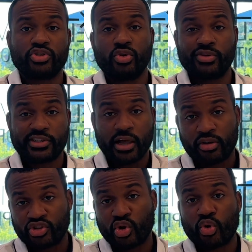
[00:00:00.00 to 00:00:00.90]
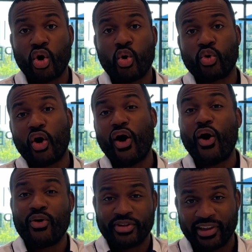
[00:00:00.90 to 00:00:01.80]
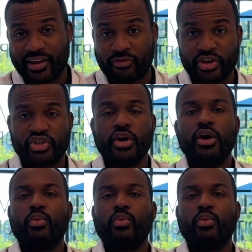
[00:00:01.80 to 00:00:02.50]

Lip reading: So sellers don't hold all the leverage,